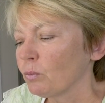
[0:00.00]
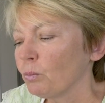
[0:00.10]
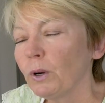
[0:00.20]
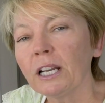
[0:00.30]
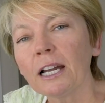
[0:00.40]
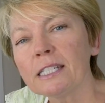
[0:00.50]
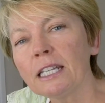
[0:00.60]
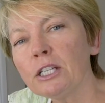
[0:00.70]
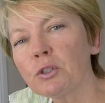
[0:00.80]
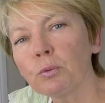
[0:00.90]
When I
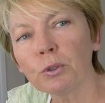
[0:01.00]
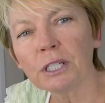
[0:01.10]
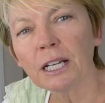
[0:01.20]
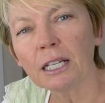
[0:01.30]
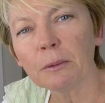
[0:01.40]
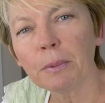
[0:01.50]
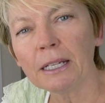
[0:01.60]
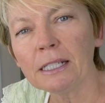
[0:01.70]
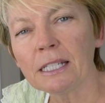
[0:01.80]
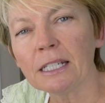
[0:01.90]
teach watercolour
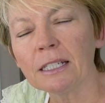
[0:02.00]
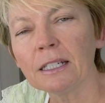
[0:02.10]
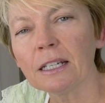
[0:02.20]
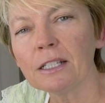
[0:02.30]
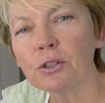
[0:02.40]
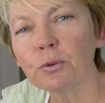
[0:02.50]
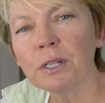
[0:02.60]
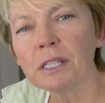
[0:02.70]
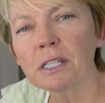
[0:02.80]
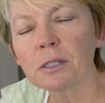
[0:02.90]
painting, it's
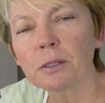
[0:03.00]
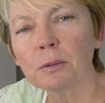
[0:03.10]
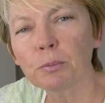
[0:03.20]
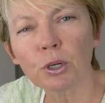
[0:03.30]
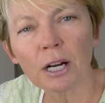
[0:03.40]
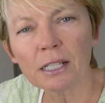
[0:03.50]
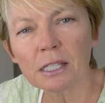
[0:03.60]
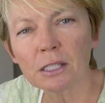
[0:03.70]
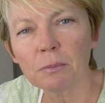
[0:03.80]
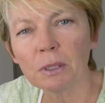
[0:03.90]
always a
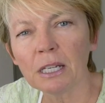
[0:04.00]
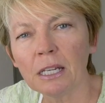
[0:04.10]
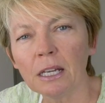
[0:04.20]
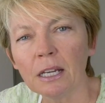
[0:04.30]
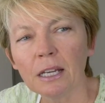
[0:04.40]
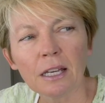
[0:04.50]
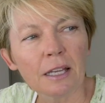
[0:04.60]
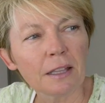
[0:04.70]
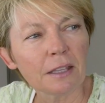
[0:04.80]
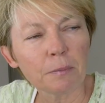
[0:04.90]
surprise to me
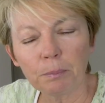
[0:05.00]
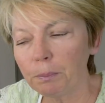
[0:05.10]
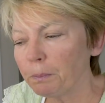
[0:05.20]
that